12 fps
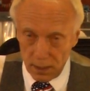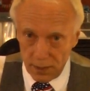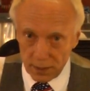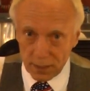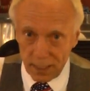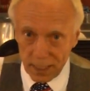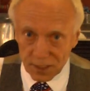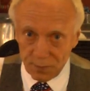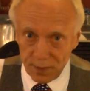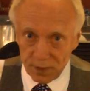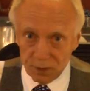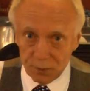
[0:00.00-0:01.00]
their tax
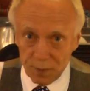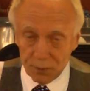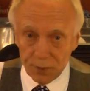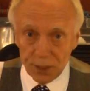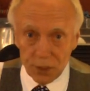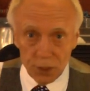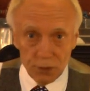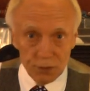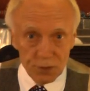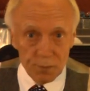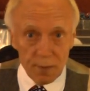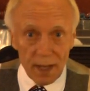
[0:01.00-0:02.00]
bill has been
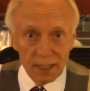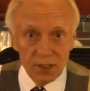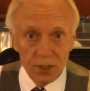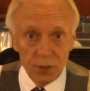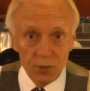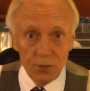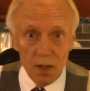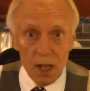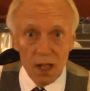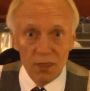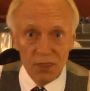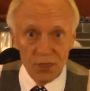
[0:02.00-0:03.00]
reduced by
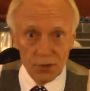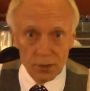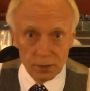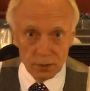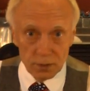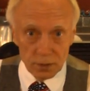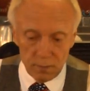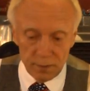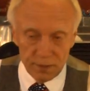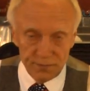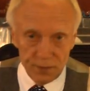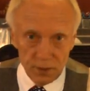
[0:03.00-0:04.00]
2/3.
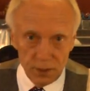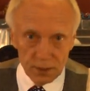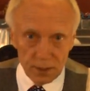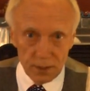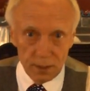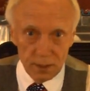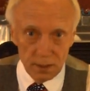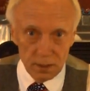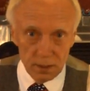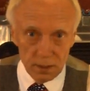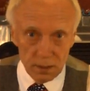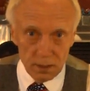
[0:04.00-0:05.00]
But if you look
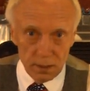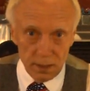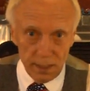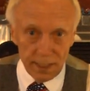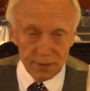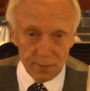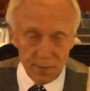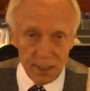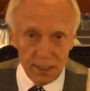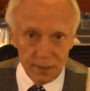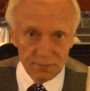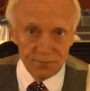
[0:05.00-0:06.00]
at the
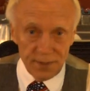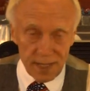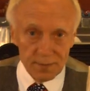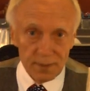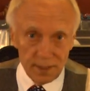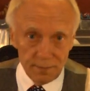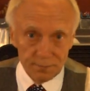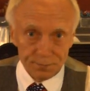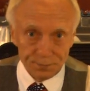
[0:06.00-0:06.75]
median family,